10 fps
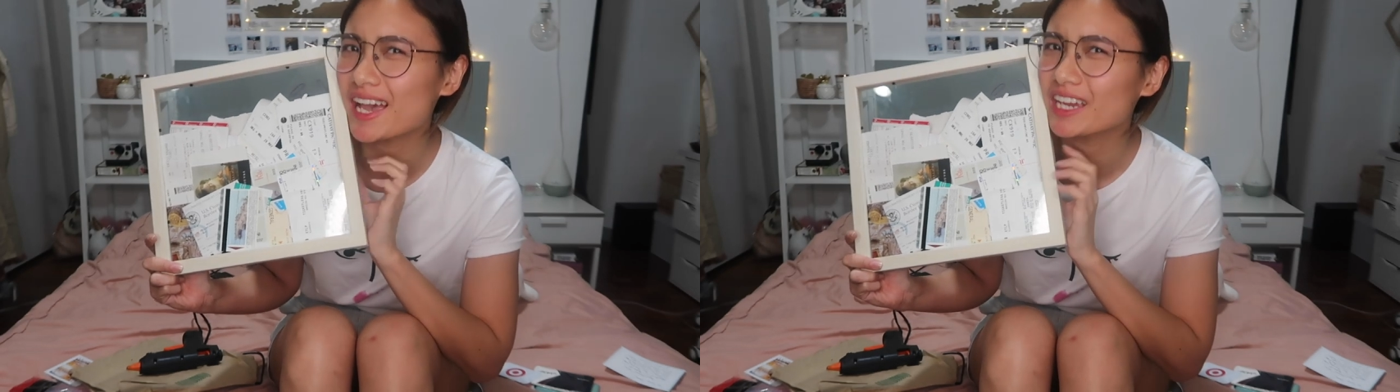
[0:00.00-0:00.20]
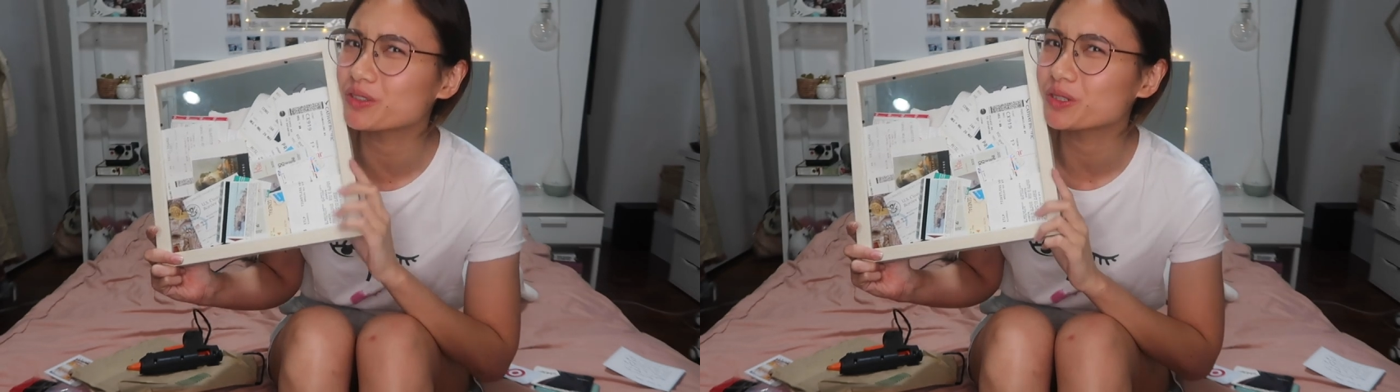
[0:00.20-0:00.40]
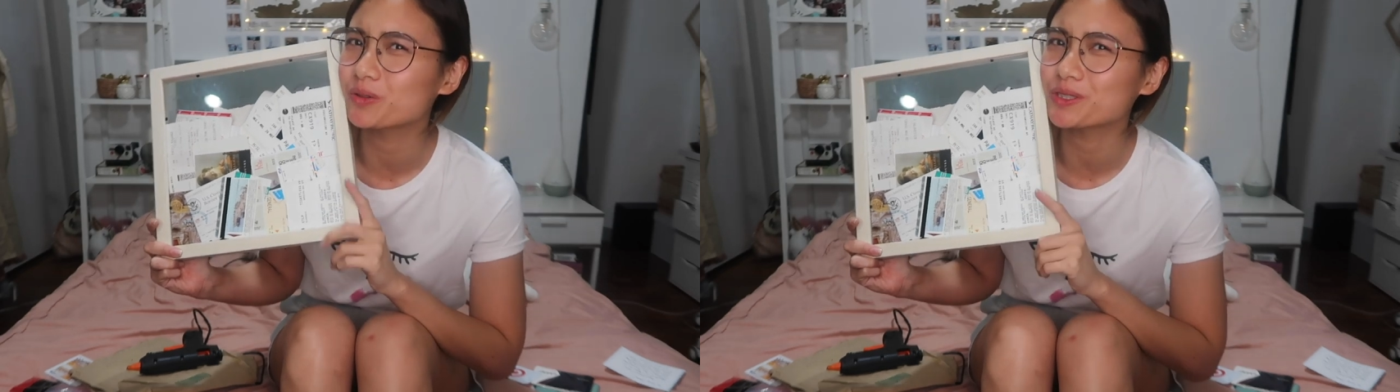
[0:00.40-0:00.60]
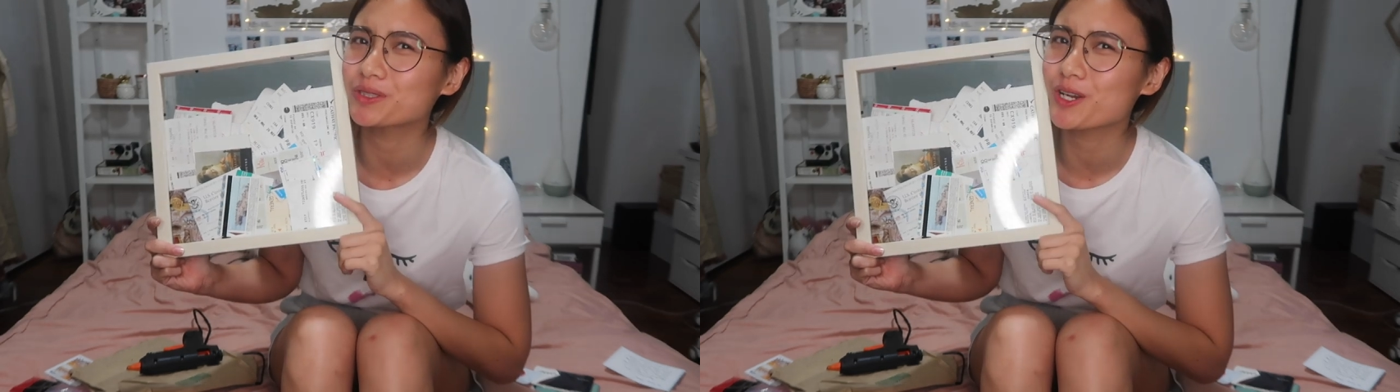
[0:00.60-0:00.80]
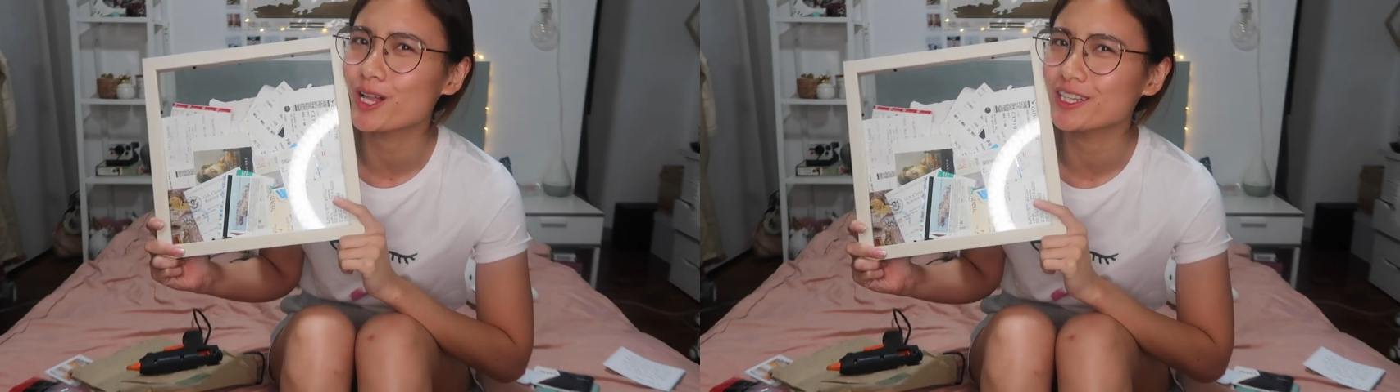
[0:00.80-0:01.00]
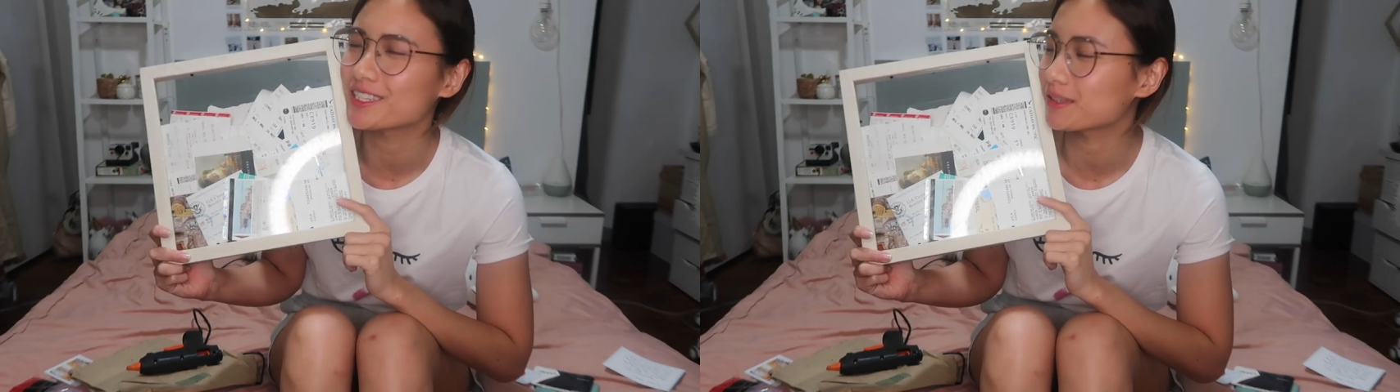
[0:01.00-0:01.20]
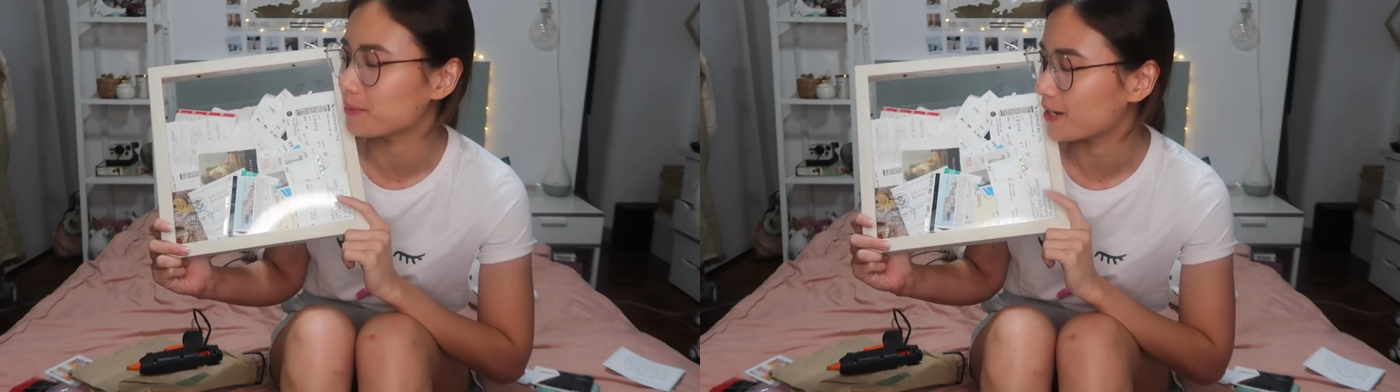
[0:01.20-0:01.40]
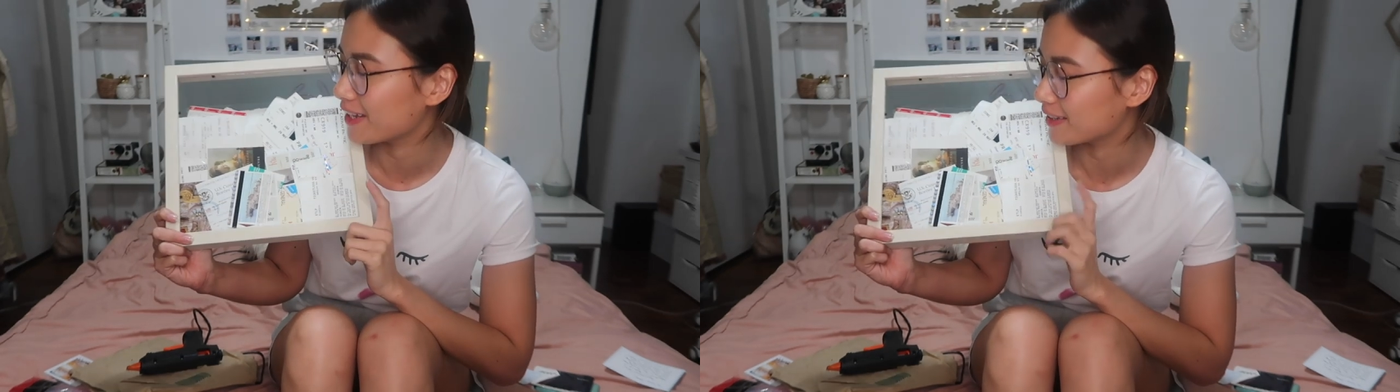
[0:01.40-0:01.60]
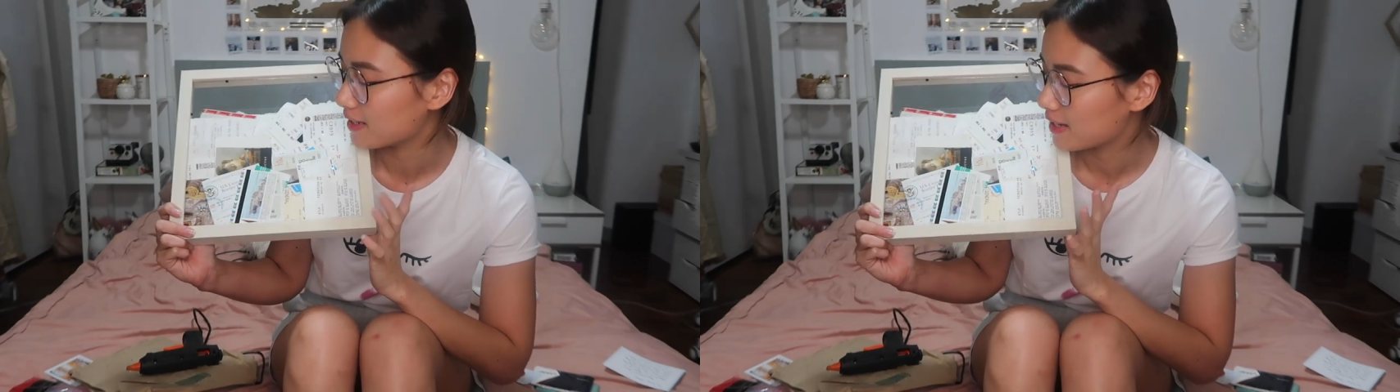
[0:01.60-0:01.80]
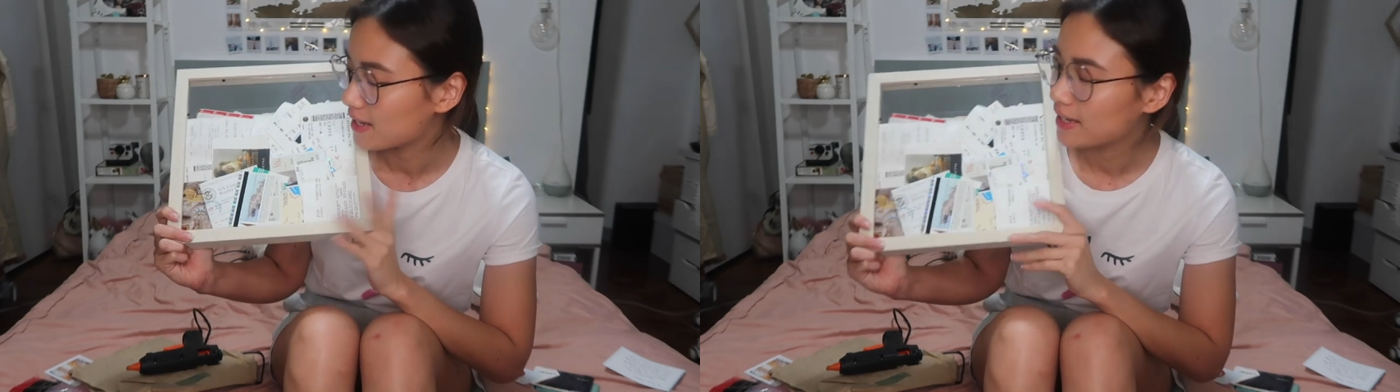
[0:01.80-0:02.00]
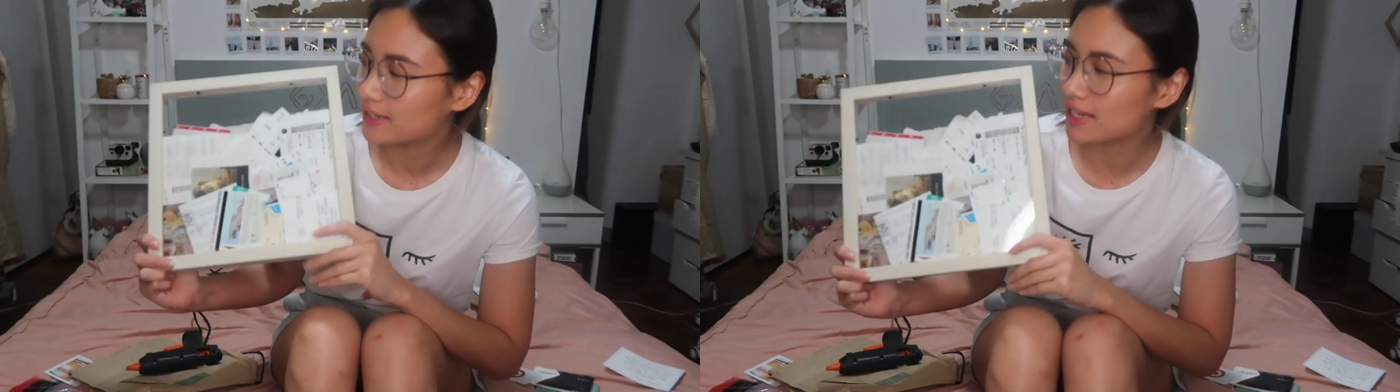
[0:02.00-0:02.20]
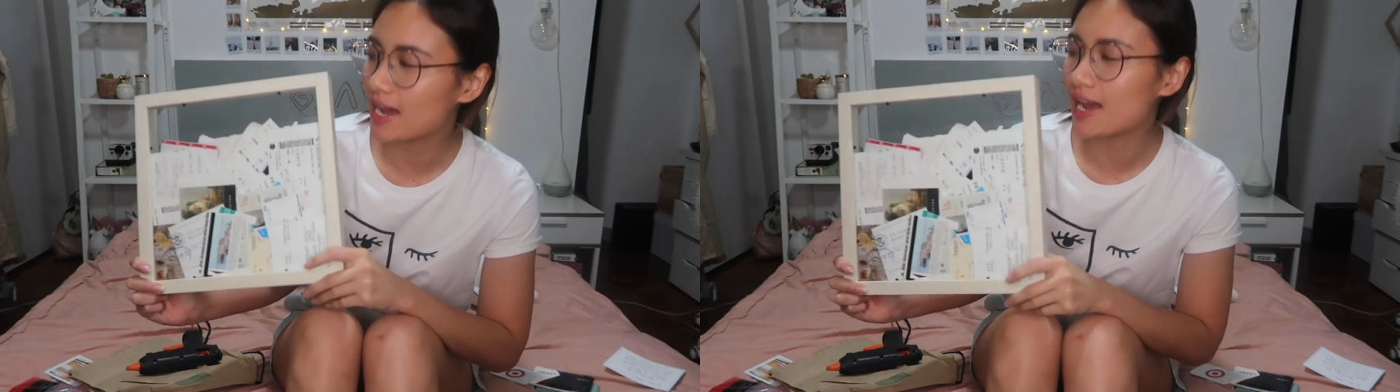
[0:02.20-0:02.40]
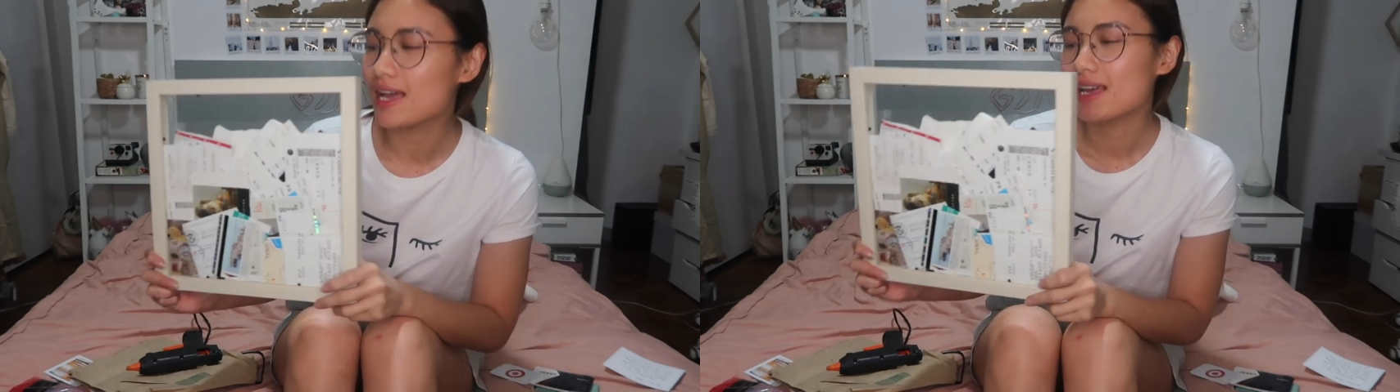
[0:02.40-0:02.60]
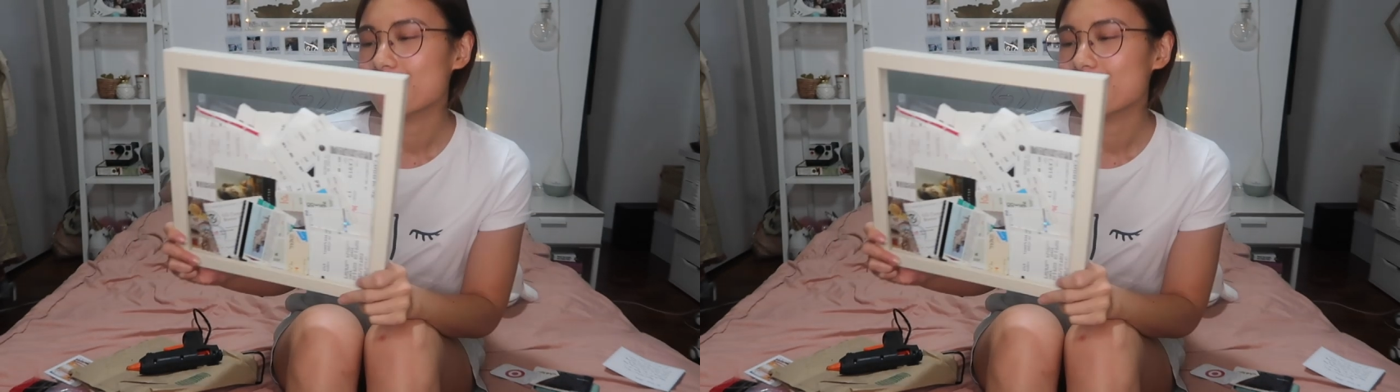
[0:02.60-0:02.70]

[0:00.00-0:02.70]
I don't know what to call it, but yeah.